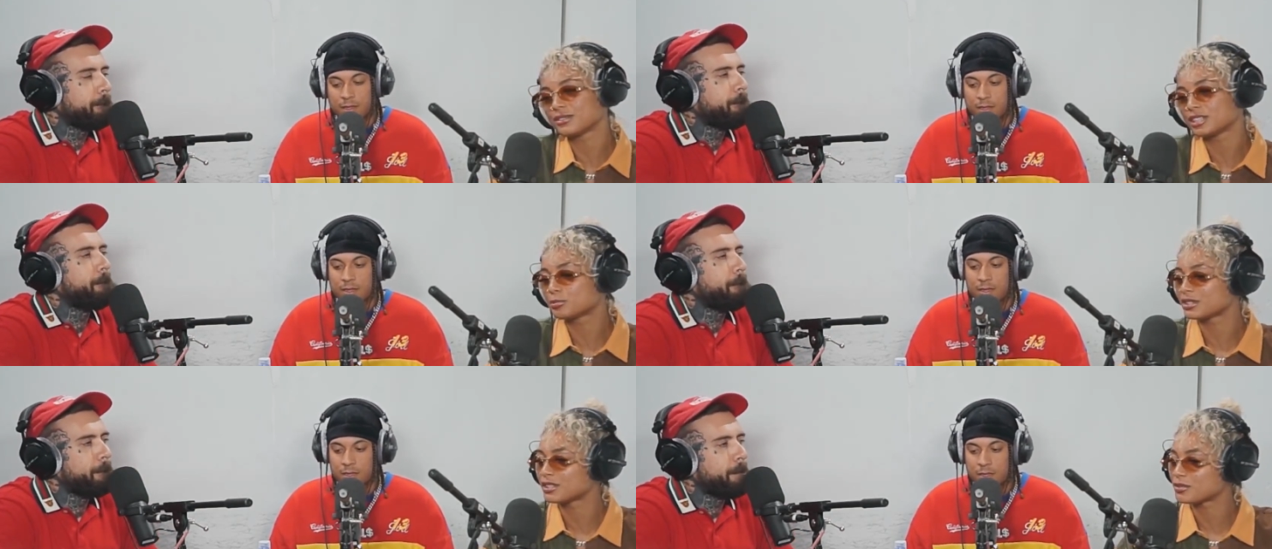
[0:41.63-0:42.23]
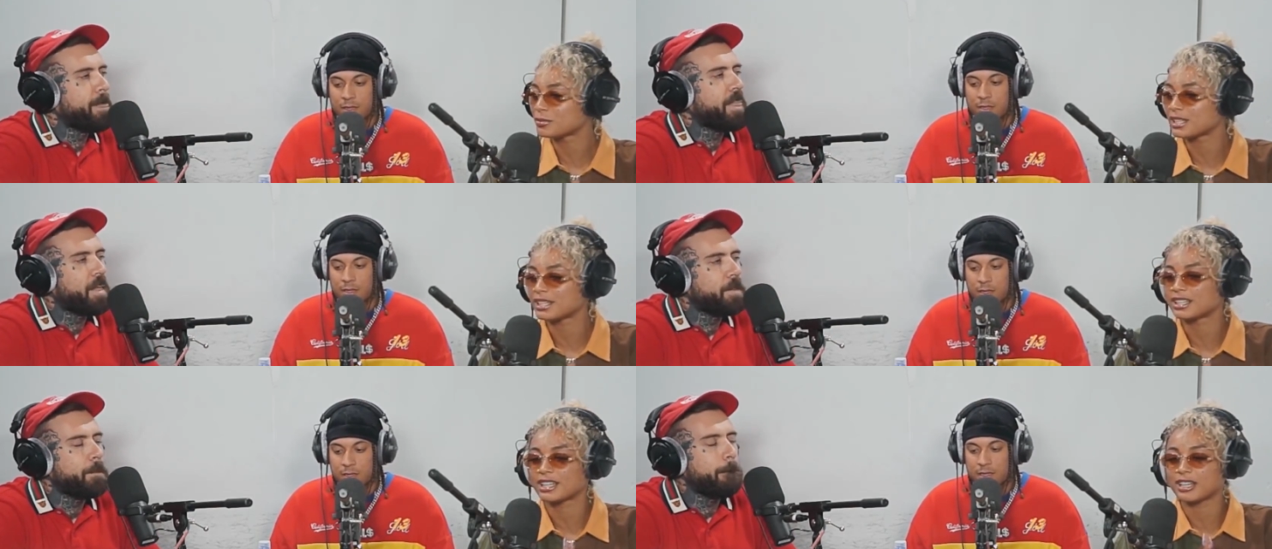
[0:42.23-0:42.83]
Speaker 1: really believe in
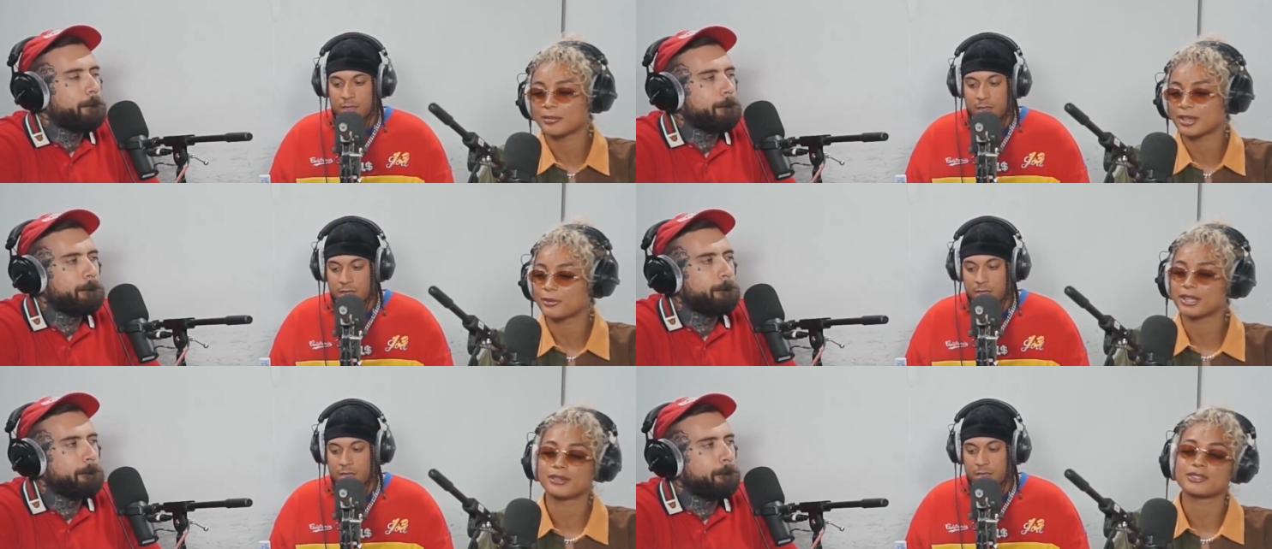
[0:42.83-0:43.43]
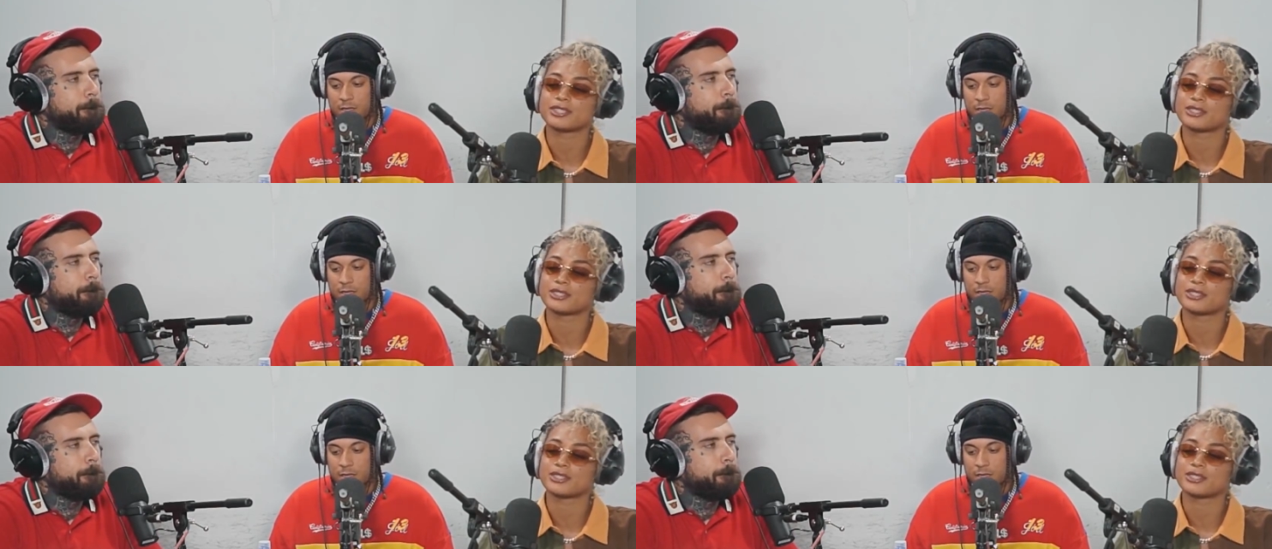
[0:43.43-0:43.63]
me. They like my wave.